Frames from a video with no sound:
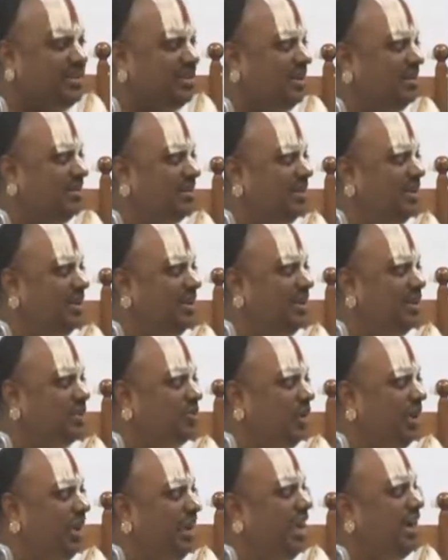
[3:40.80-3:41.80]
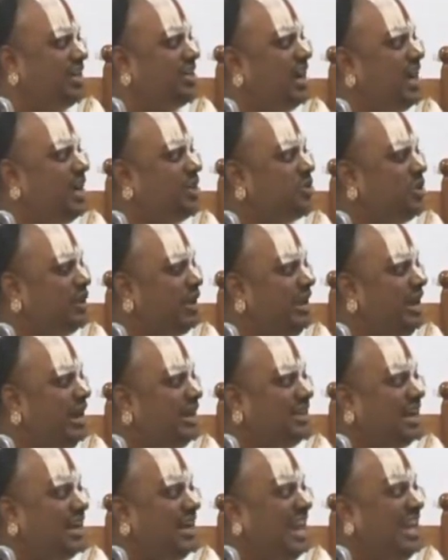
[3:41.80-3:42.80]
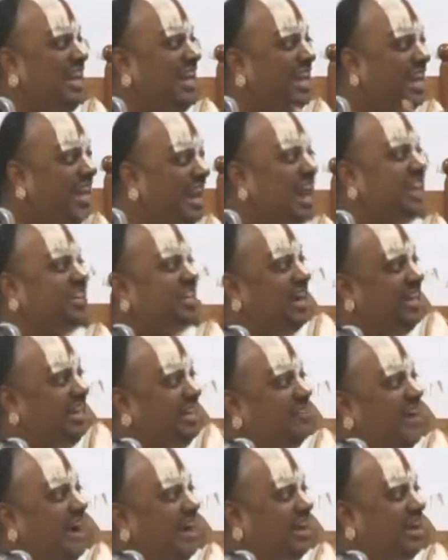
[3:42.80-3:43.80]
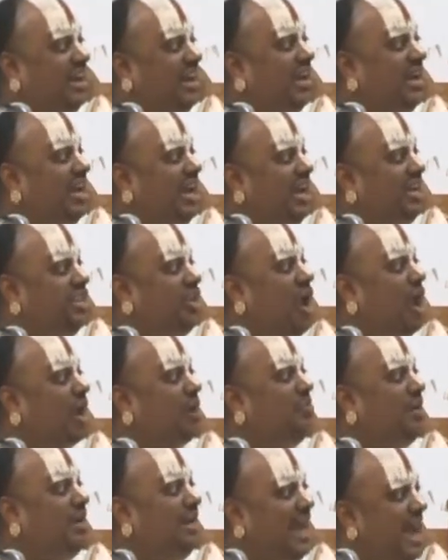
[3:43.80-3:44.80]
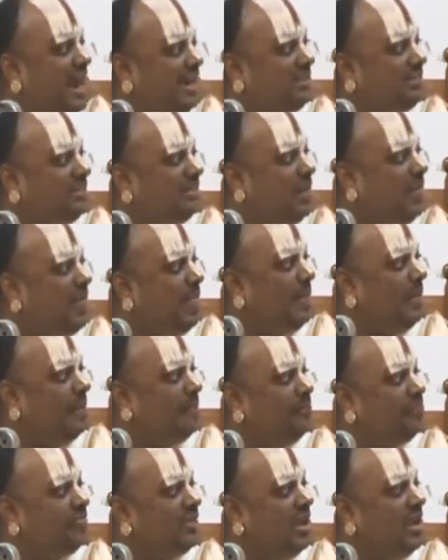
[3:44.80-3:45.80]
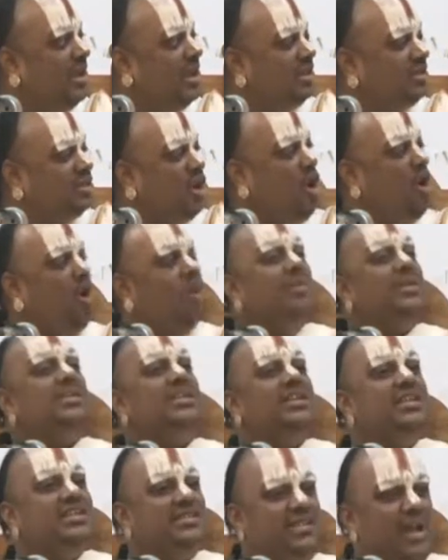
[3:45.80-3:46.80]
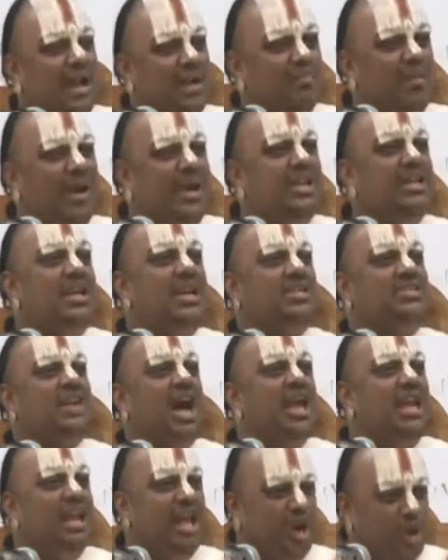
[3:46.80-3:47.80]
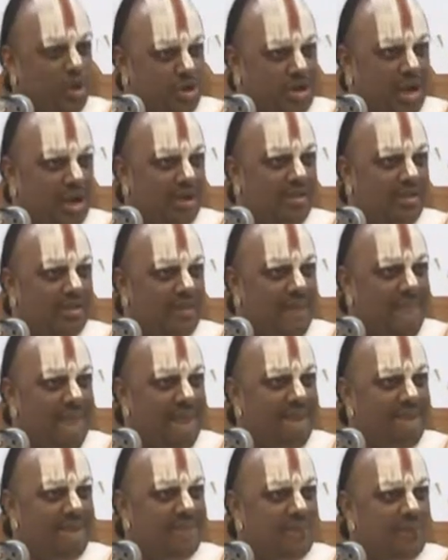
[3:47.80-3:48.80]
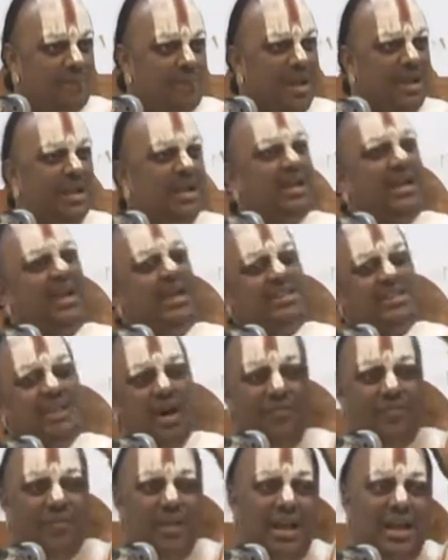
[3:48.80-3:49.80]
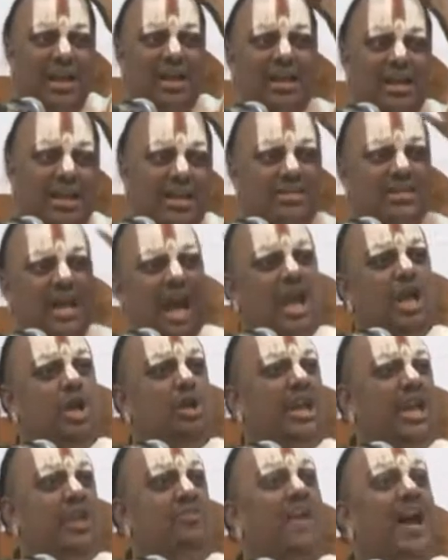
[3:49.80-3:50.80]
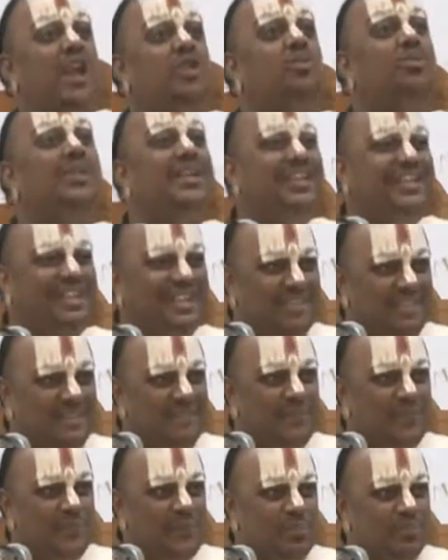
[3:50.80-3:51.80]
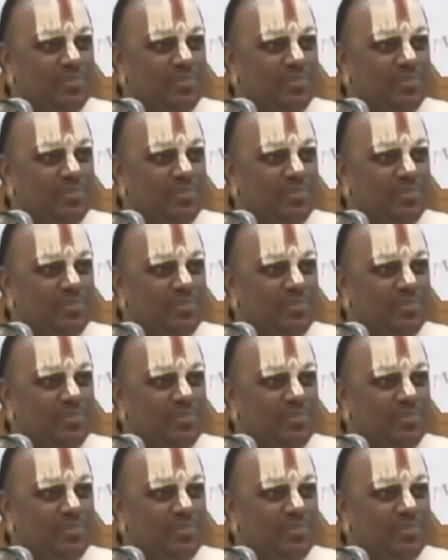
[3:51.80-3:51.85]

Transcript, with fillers: irrigated. So irrigation also created an irrigation divide in the arable lands. So how much it is done? By soil erosion, by increase of uh, soil invaluability,